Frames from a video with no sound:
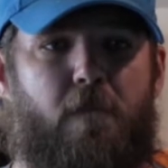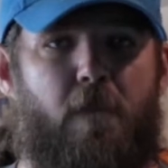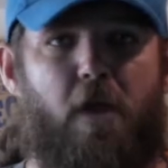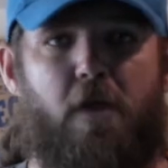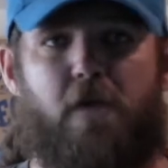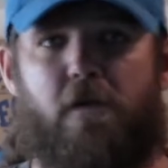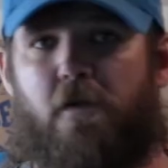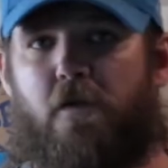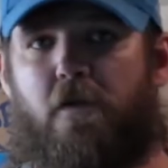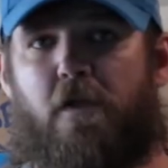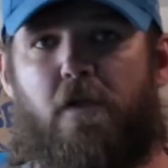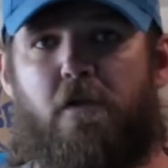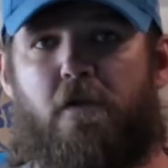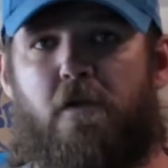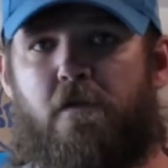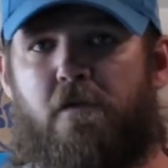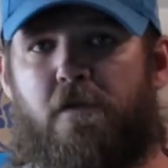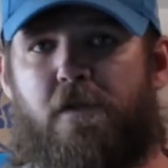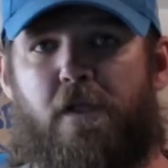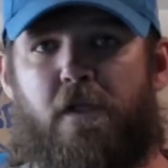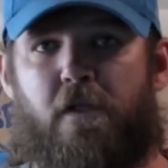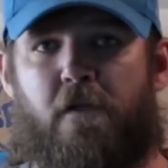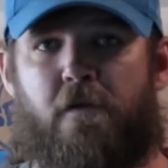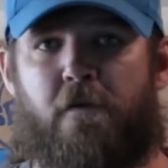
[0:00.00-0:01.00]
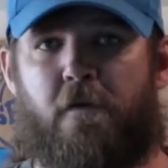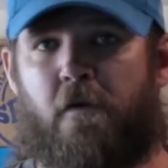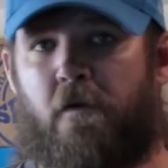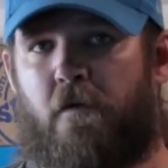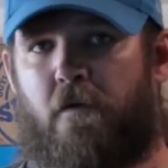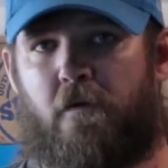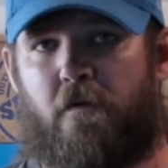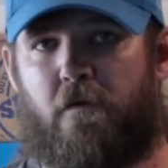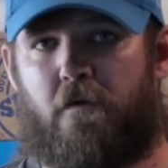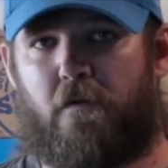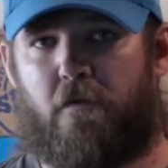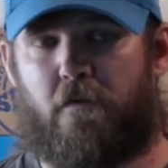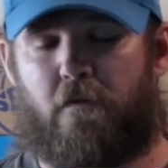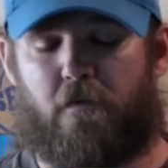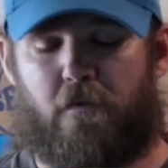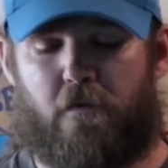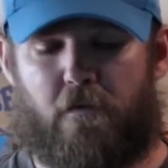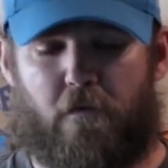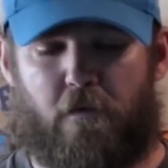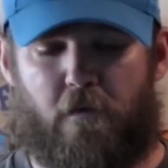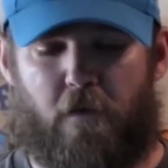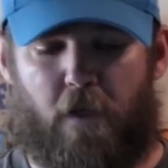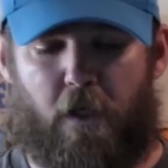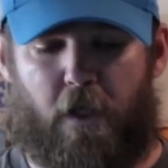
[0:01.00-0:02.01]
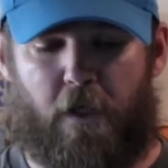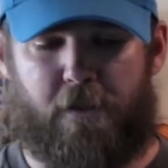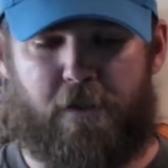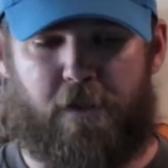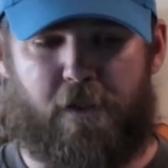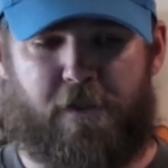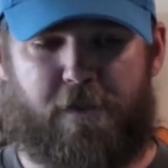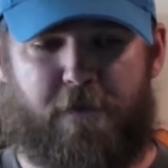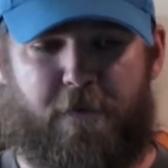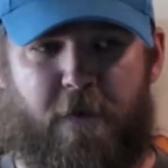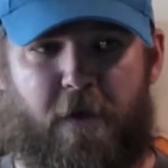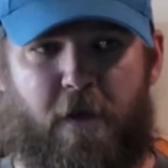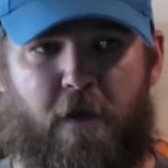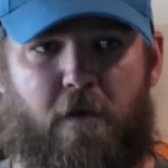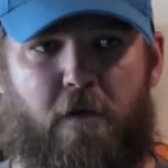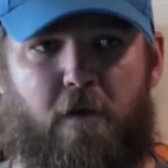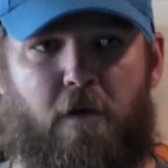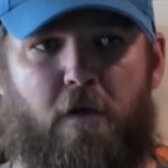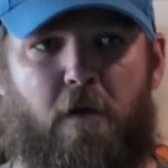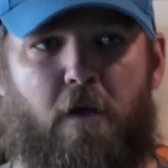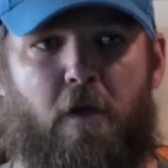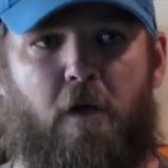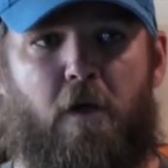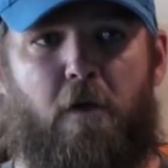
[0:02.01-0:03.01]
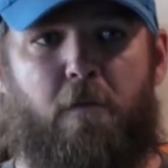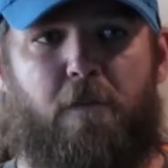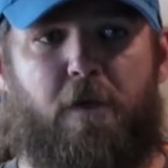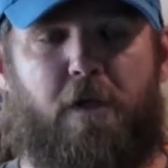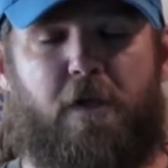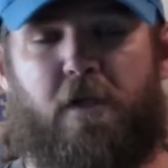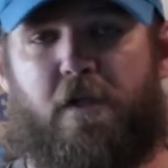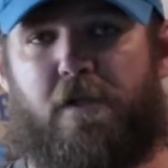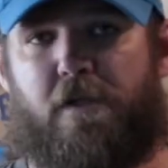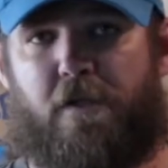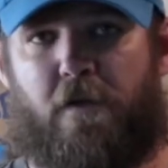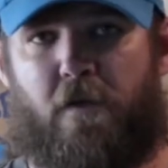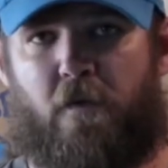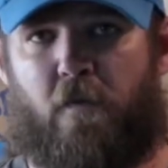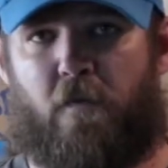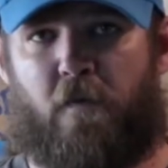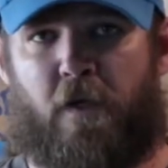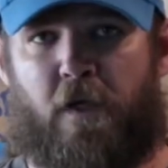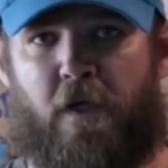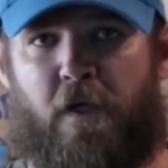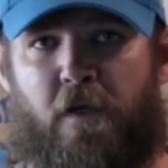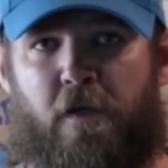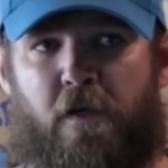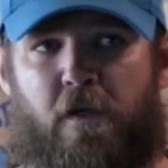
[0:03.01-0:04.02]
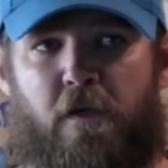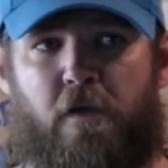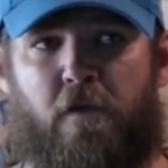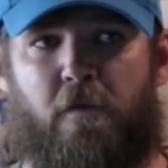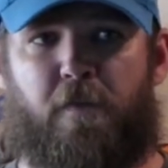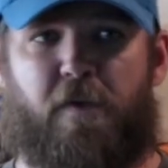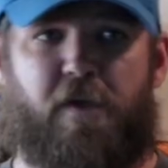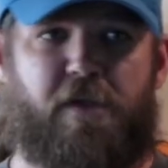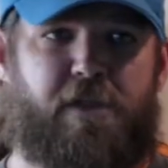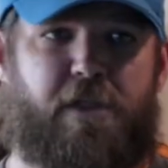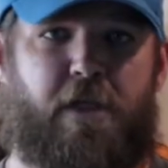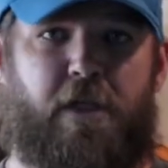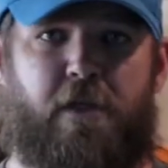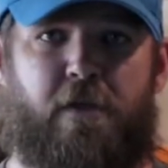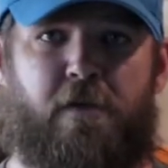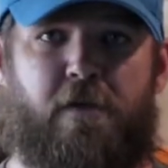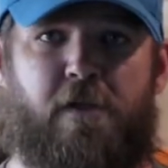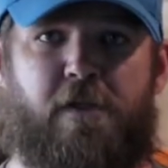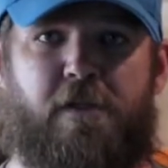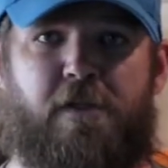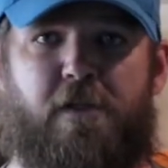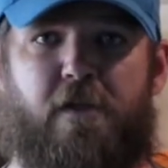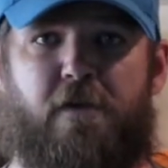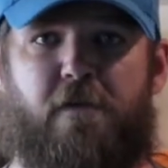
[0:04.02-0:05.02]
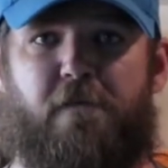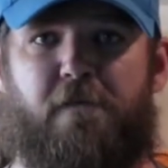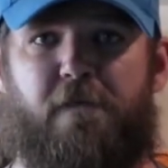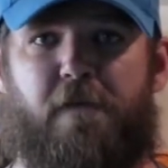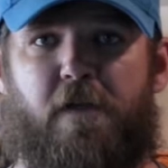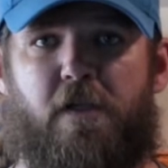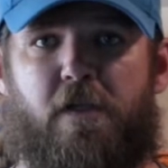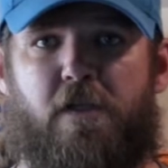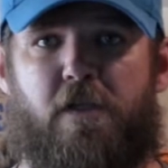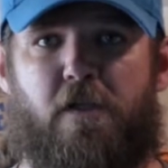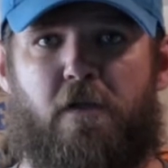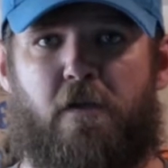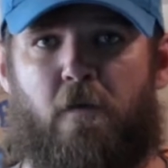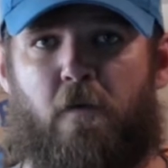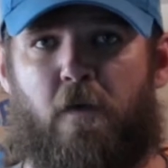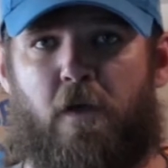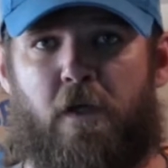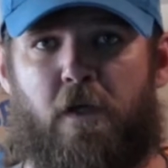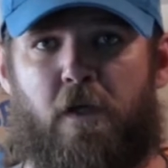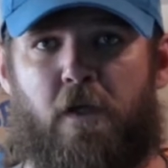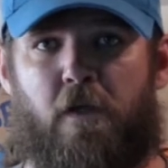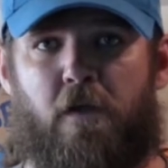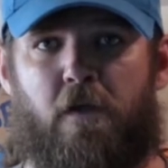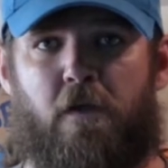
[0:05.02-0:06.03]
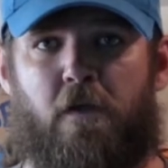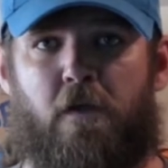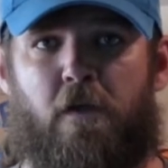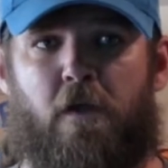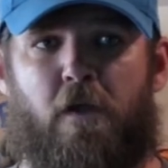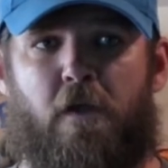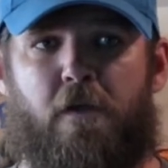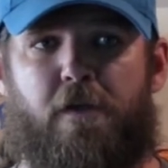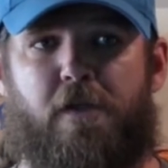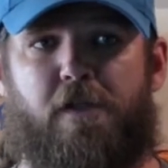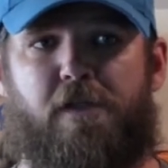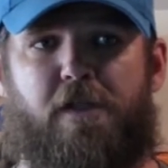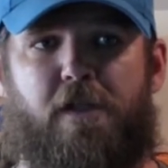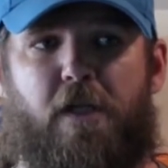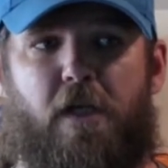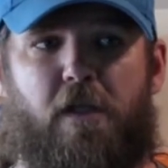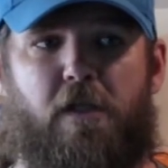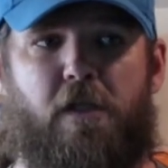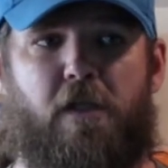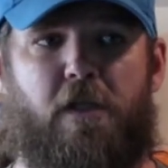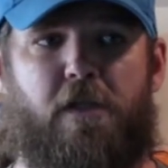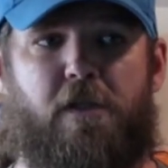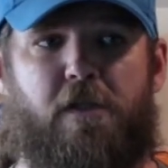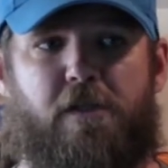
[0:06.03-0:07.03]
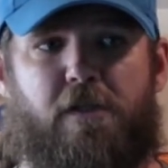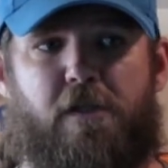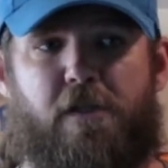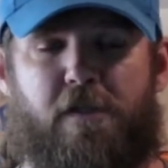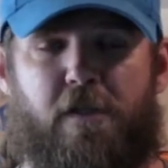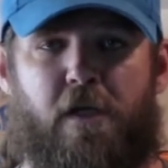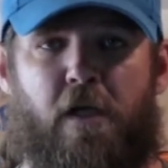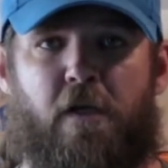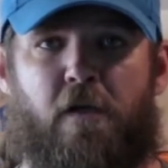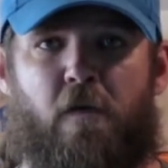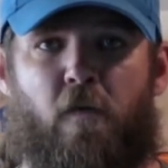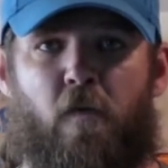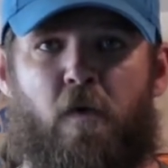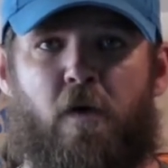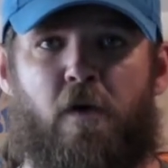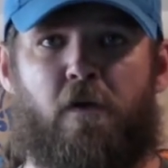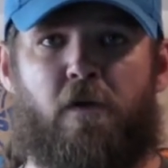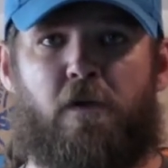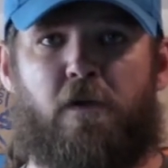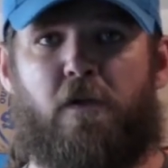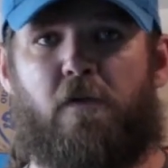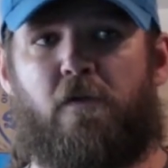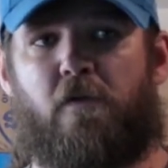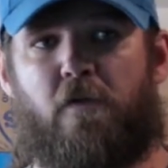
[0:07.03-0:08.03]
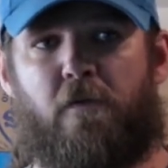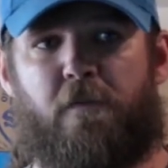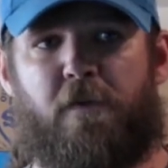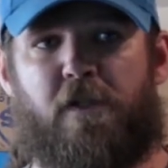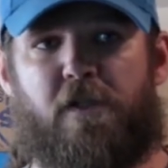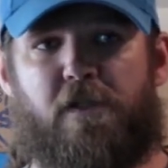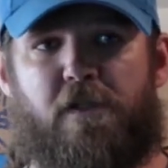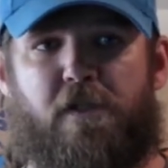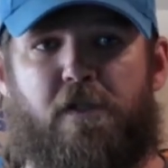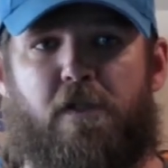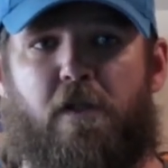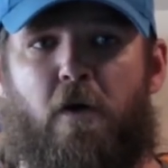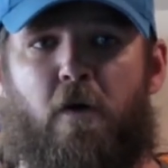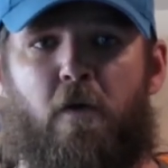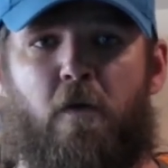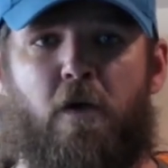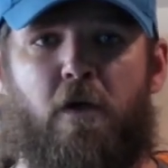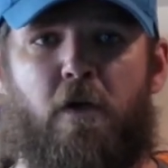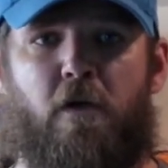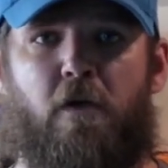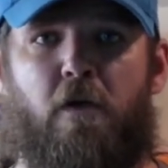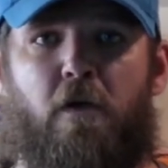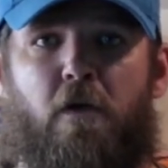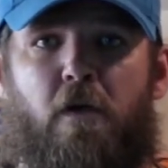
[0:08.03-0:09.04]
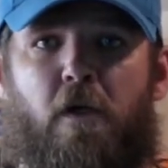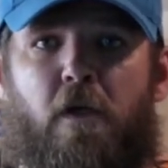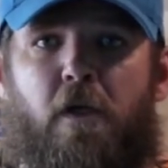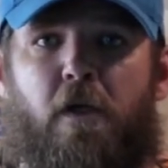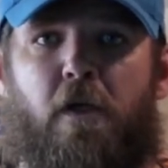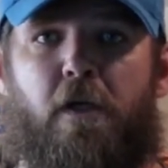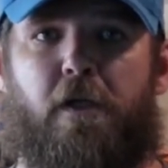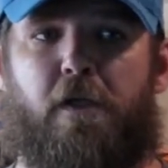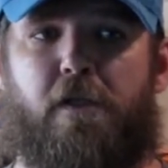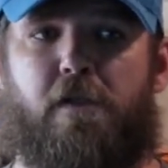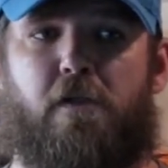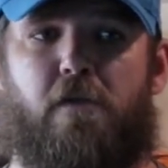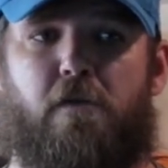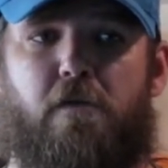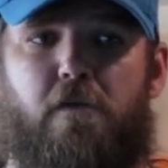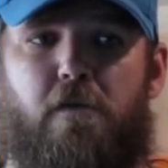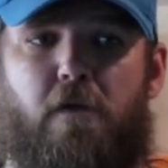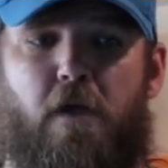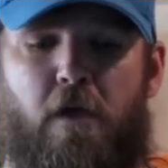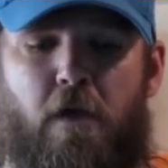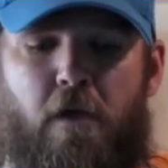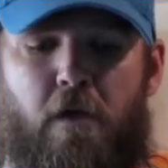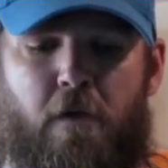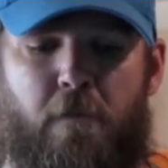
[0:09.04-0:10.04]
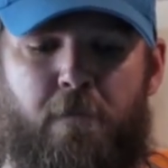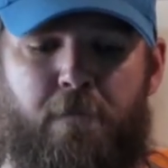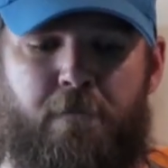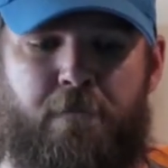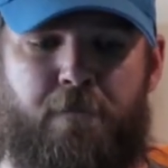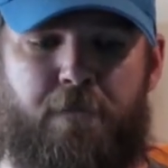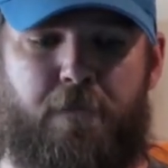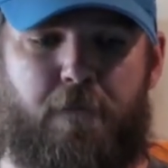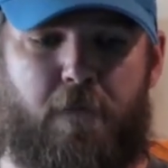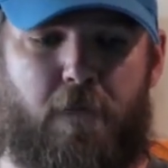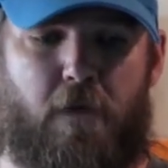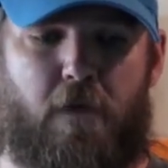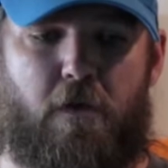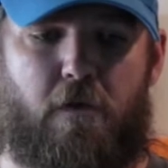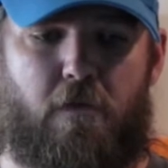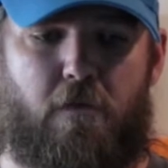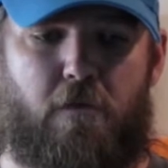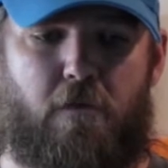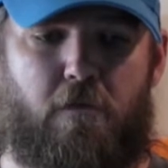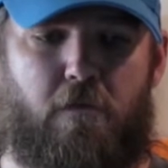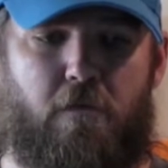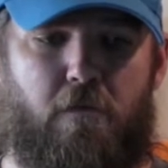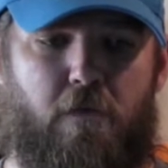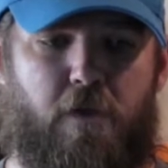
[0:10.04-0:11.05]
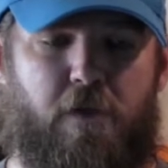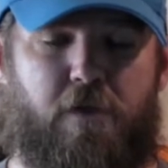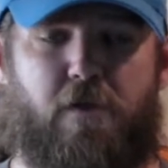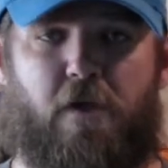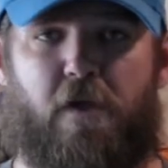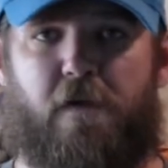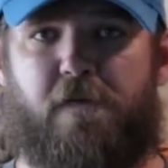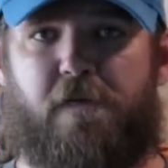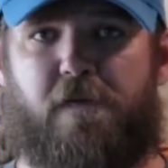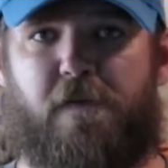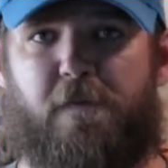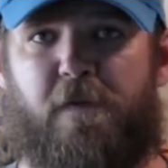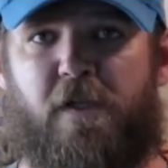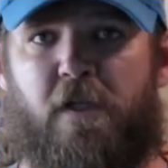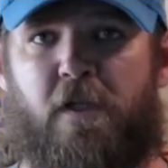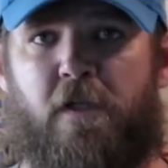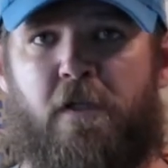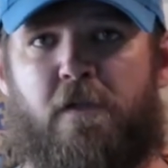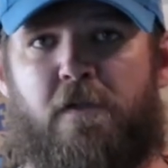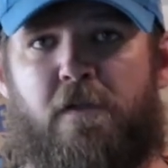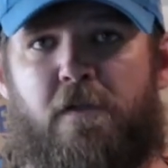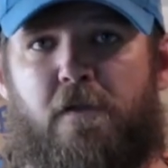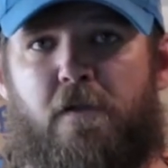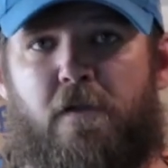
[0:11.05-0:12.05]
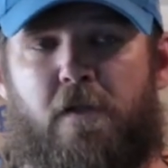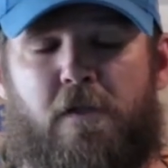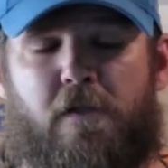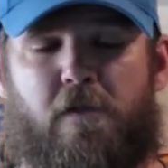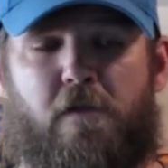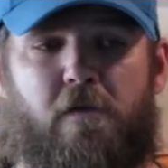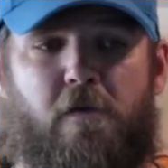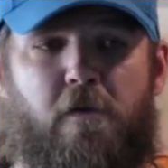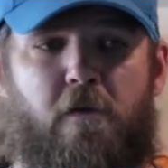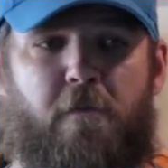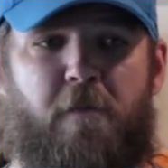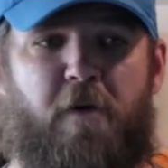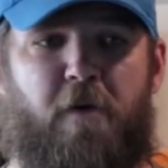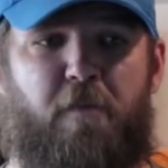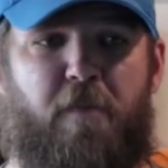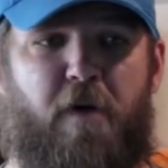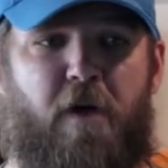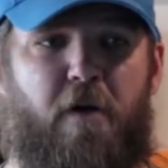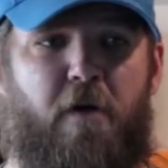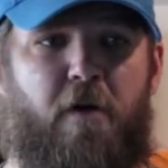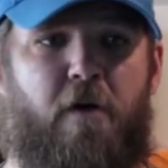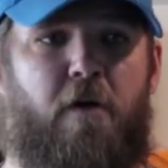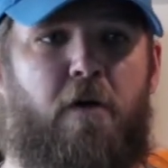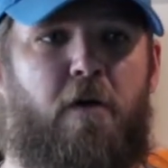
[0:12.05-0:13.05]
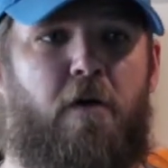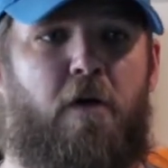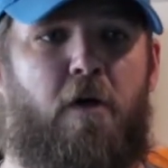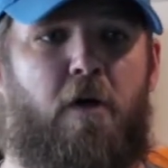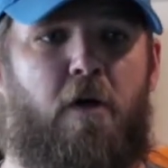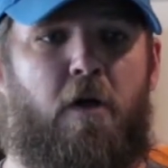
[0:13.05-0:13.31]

You can use either, I just think, because of the way you're presenting this to the fish and the way this technique is designed to work. A little bit slower is retrieve speed is a little bit better.